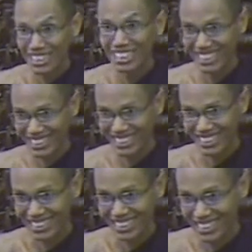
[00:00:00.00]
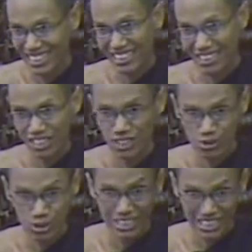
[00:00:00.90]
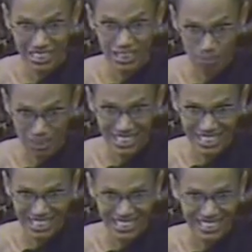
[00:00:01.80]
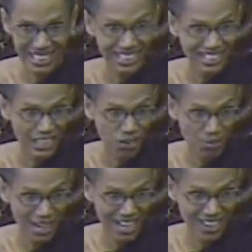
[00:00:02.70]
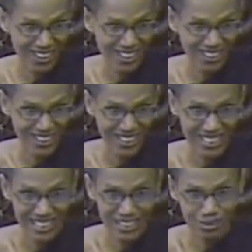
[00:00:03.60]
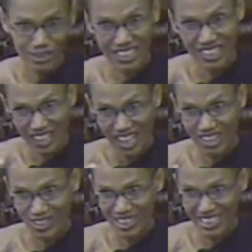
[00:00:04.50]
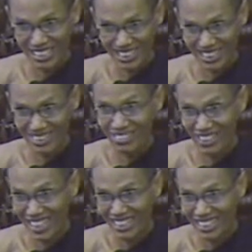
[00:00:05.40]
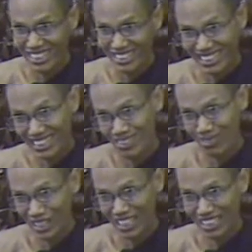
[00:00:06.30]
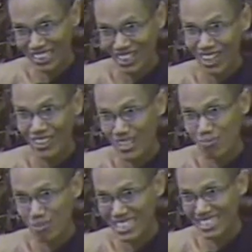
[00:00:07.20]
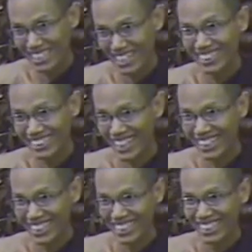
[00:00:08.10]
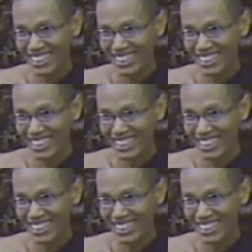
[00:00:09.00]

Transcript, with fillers: piti, that is situation is piti. Just in mind, oh, if in, I drink, if I take a bath, how happy, like that.